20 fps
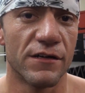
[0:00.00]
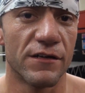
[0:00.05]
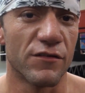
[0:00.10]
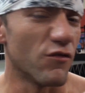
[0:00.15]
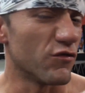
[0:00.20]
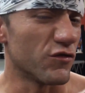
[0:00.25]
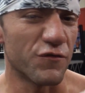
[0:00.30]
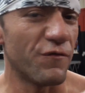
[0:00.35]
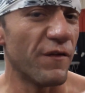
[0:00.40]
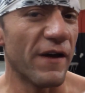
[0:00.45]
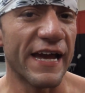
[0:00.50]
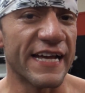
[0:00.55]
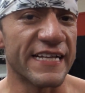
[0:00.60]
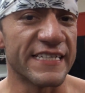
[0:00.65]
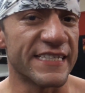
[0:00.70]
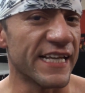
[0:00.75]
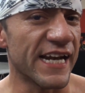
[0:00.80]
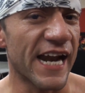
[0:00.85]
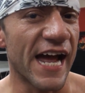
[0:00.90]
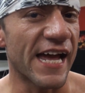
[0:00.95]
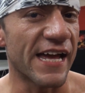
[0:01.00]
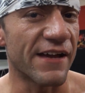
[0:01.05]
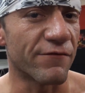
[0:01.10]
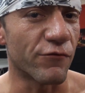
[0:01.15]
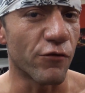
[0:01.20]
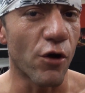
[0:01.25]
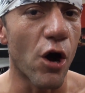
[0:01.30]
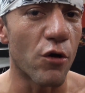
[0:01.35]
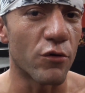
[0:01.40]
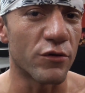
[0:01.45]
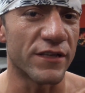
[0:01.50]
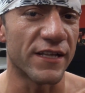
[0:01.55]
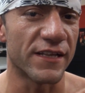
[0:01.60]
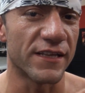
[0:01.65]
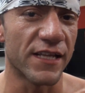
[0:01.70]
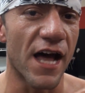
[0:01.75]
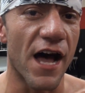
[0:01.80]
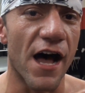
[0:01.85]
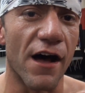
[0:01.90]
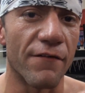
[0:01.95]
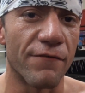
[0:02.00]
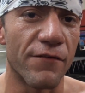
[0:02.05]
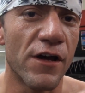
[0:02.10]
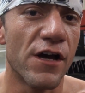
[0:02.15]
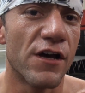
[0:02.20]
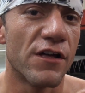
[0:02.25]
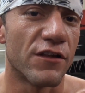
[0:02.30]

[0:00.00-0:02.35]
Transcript: Those fans that I have grown to love,